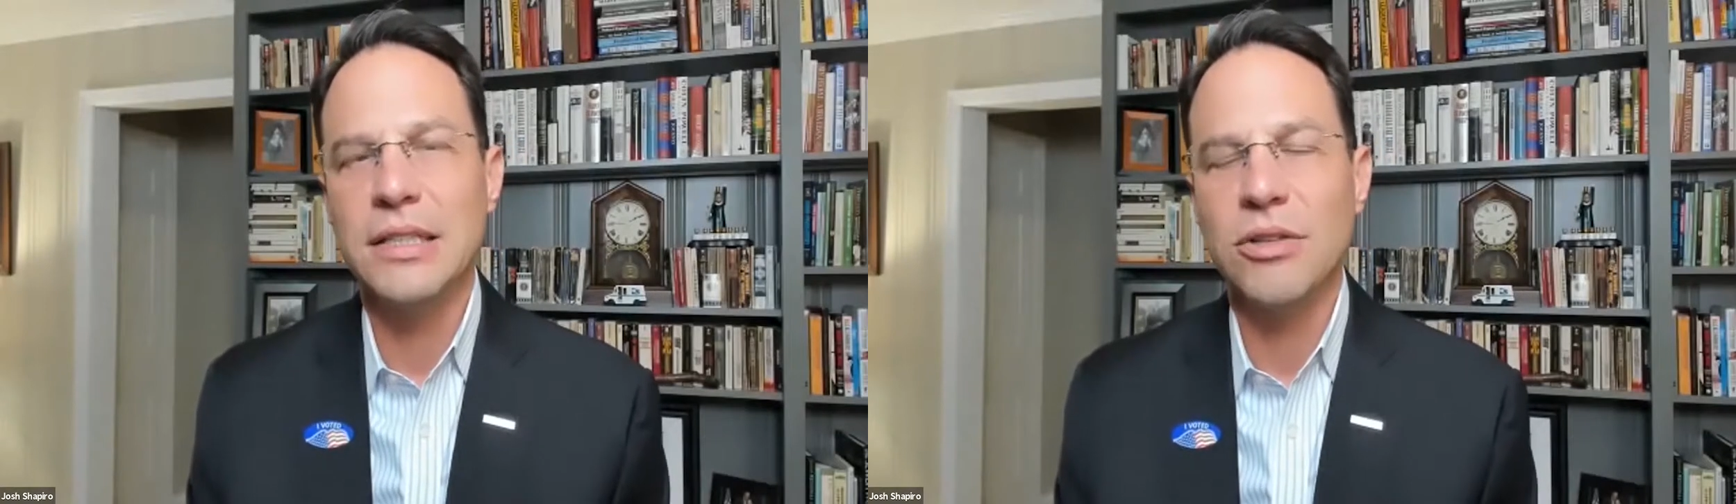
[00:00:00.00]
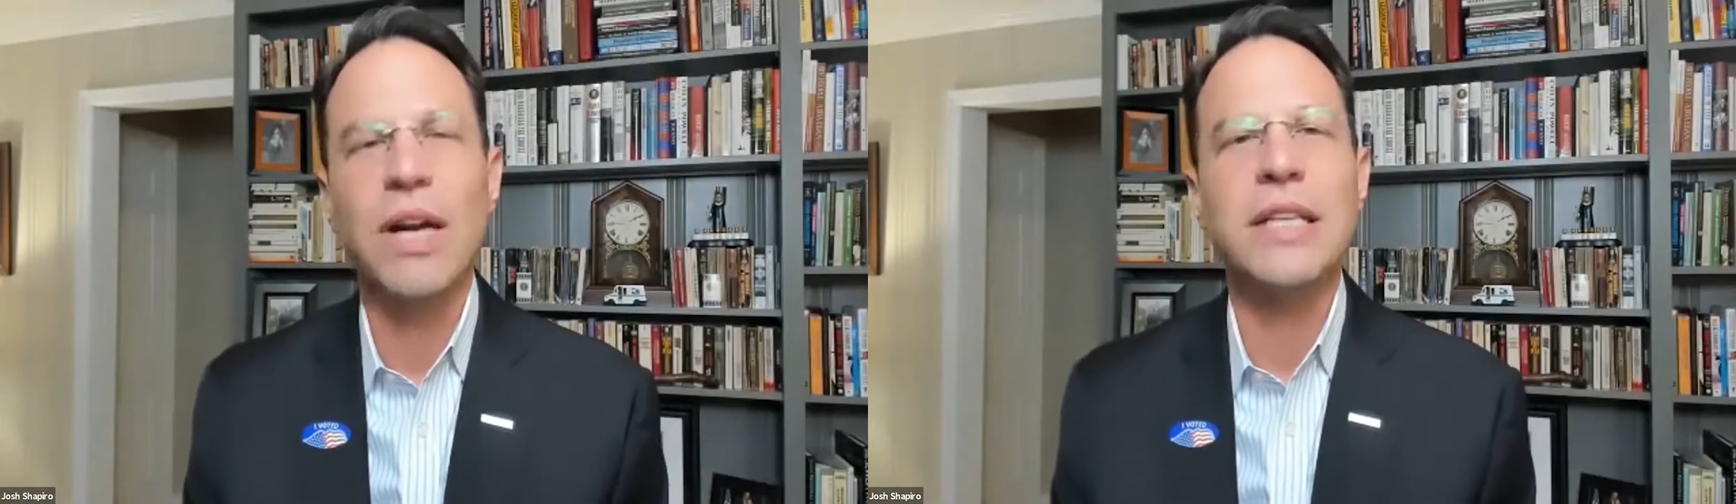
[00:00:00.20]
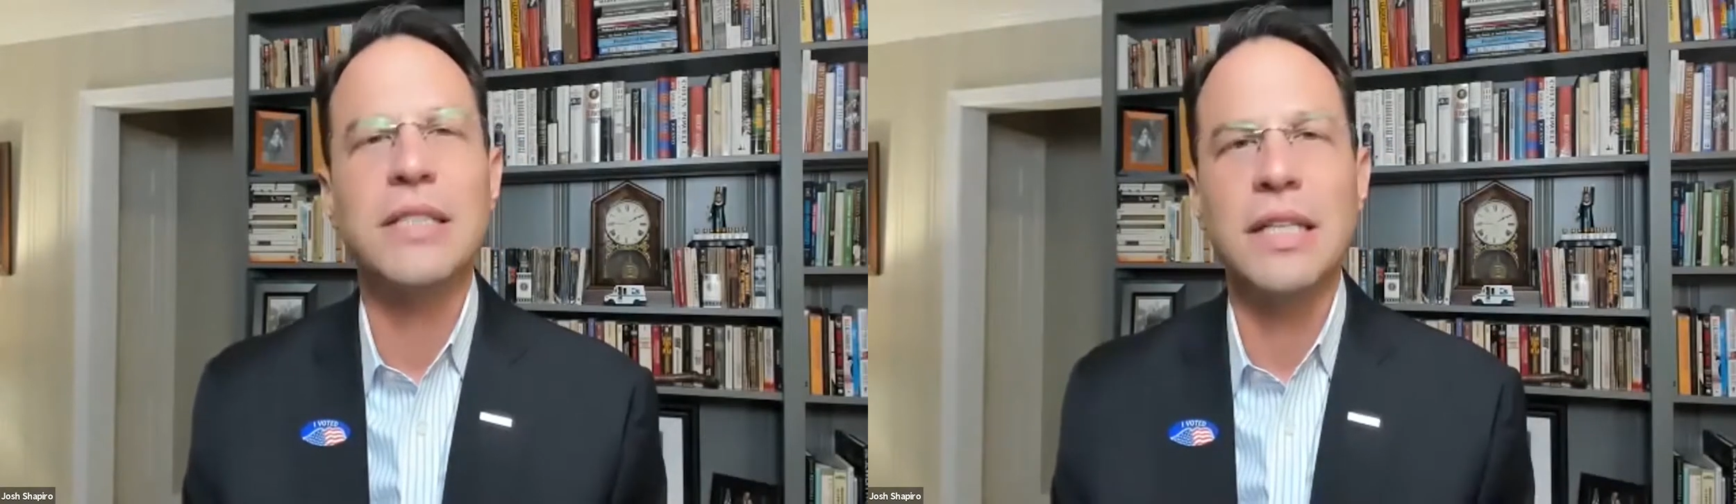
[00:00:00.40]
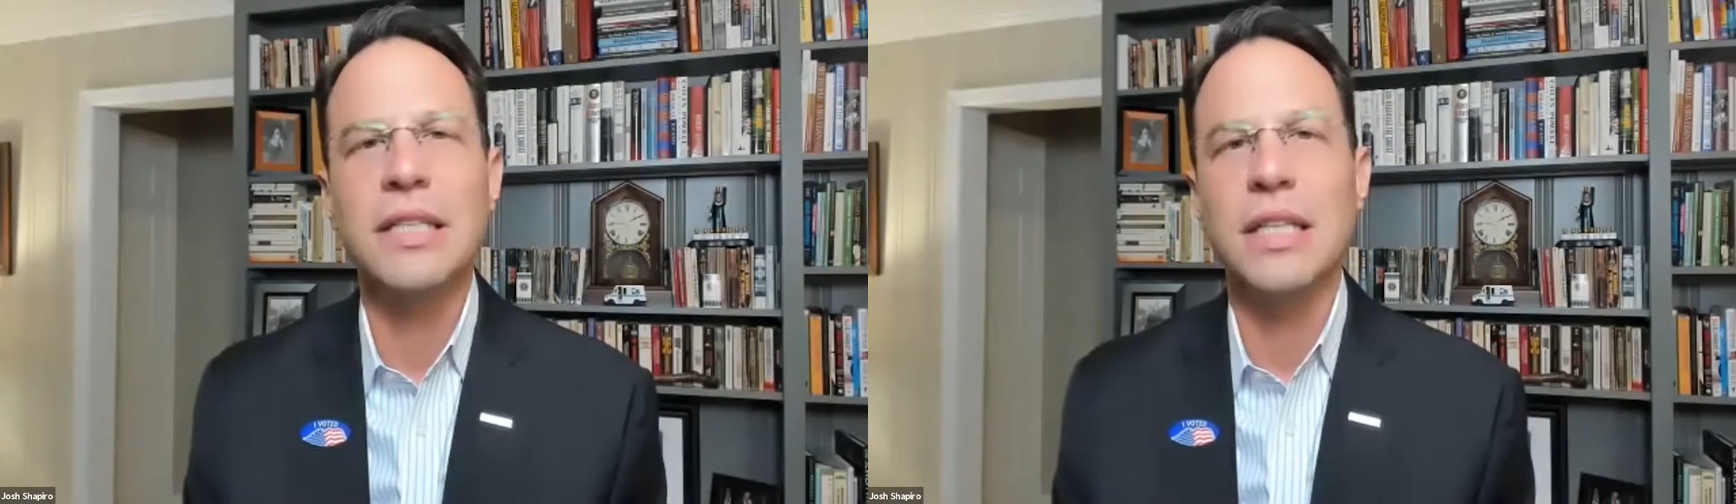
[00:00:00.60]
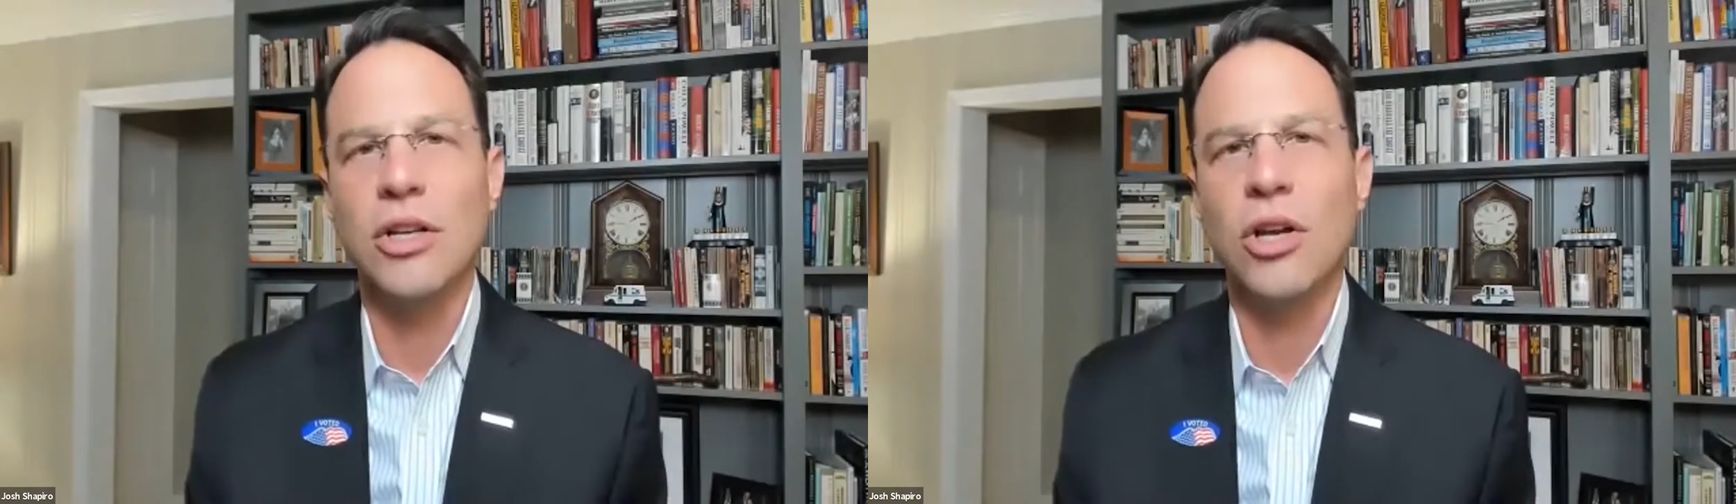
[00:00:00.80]
to rest
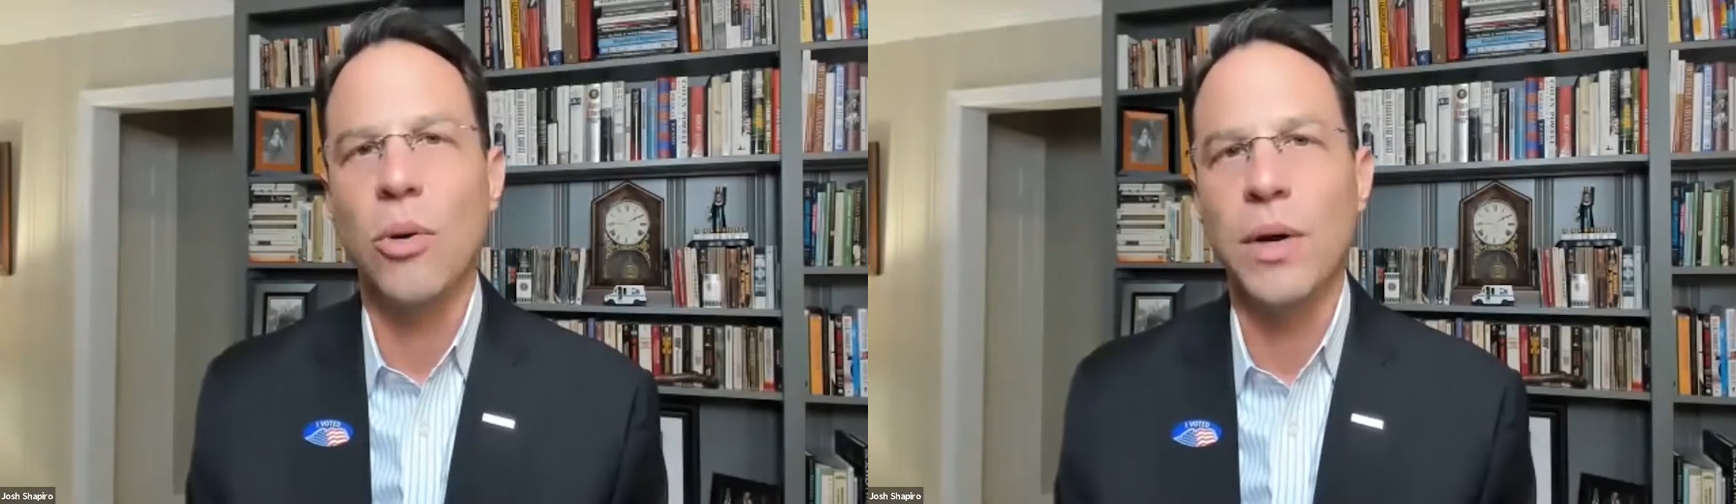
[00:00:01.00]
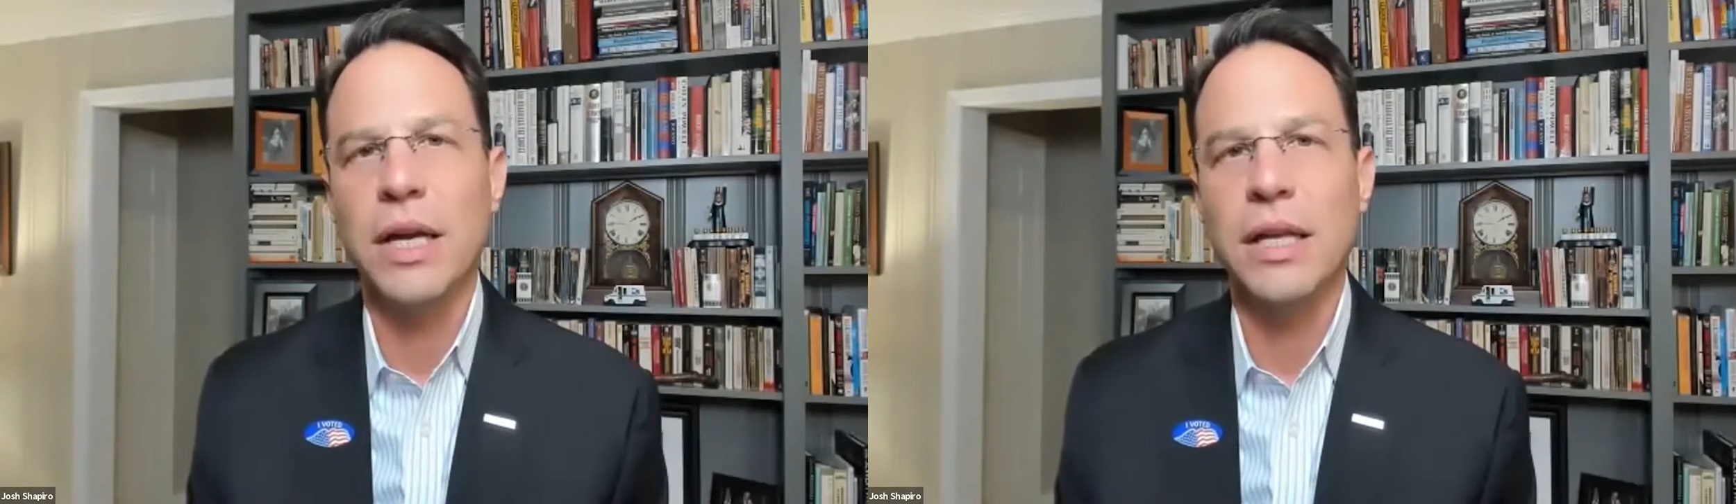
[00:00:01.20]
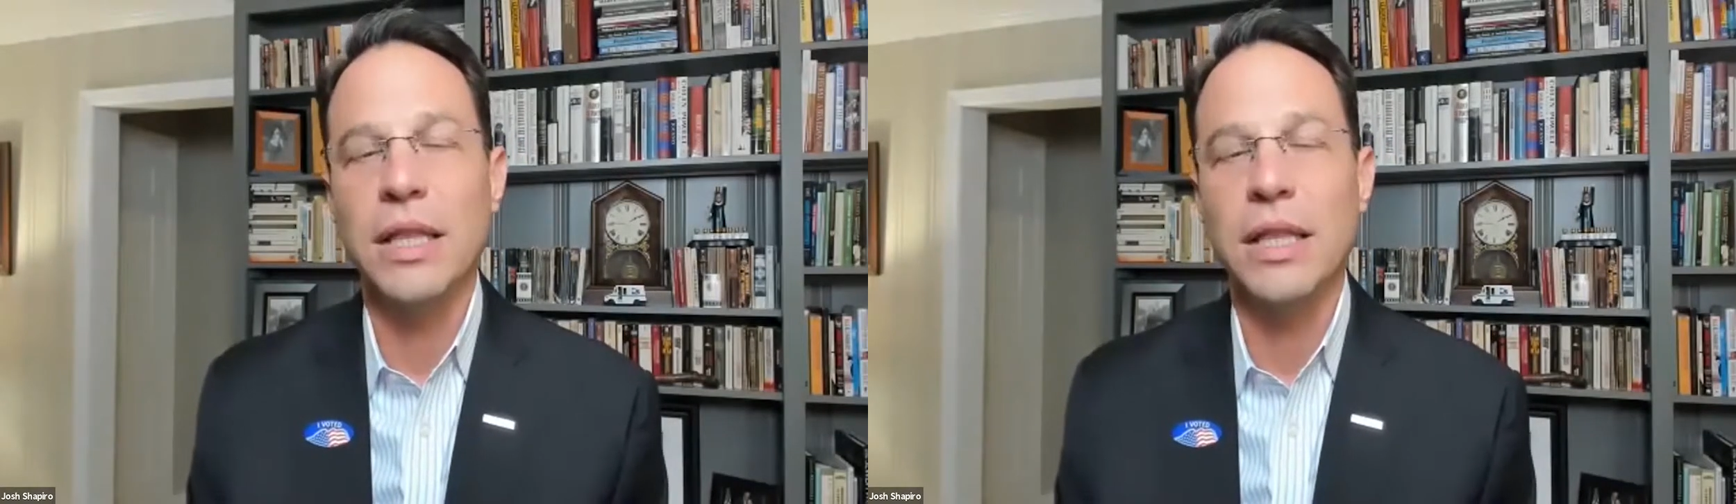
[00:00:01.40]
easy knowing